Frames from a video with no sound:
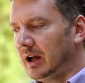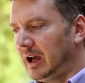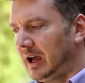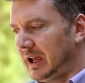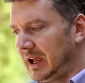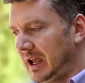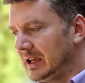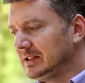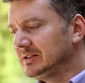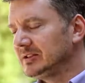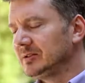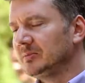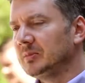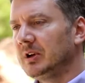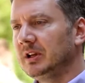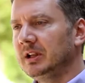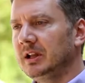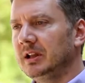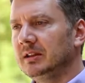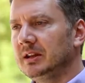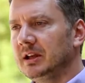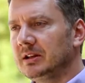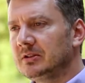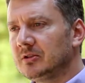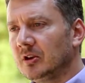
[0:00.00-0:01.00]
I asked somebody
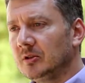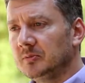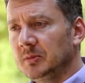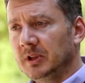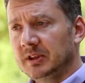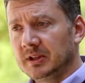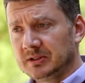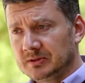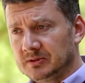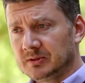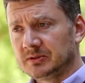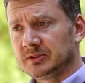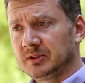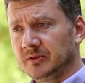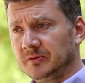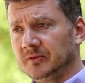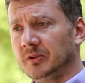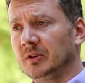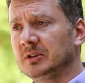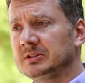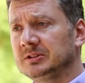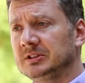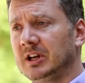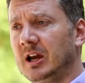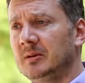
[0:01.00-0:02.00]
and they told me this was the
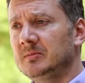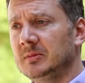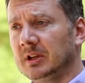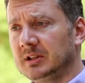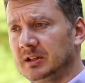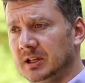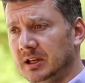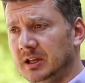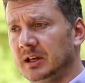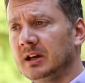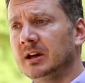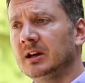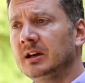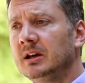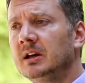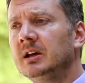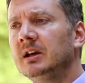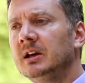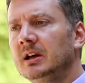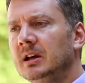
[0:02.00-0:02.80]
first time that KIA